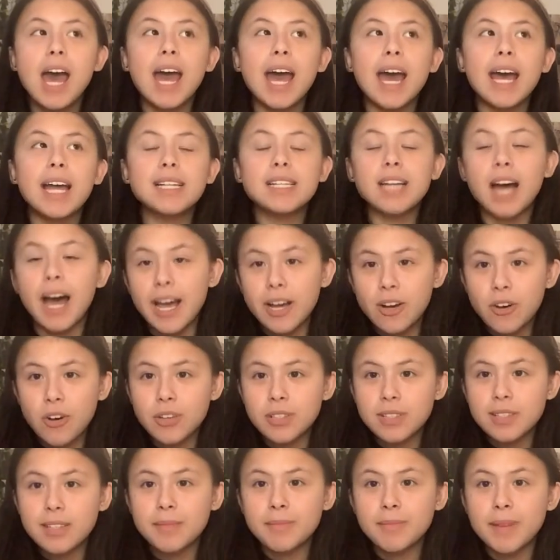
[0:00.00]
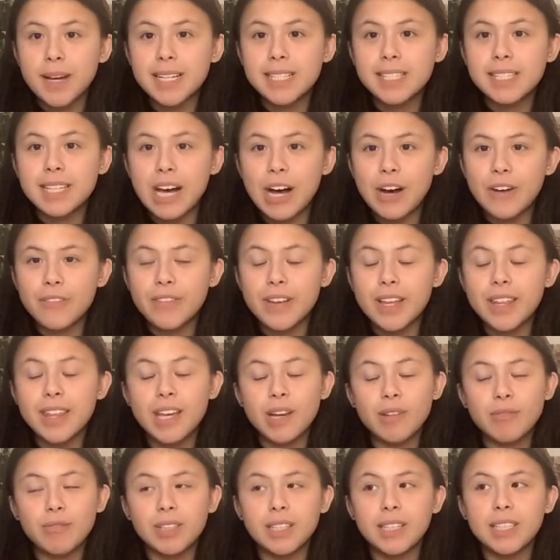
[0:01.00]
and I got some myself, and
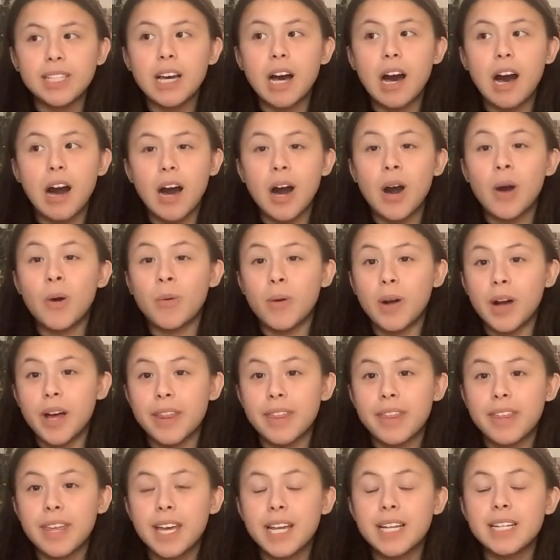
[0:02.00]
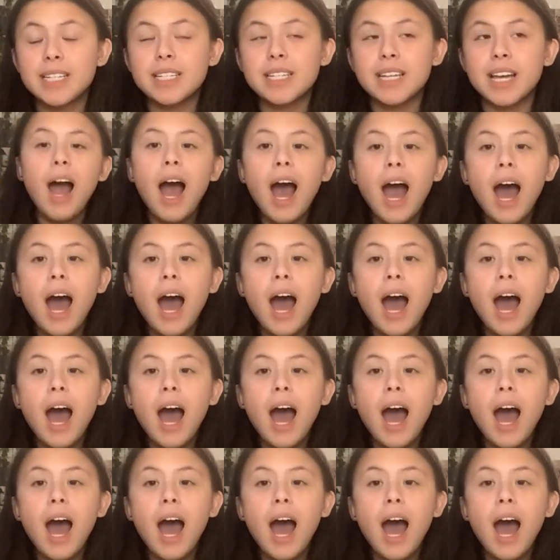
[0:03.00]
they really are worth it.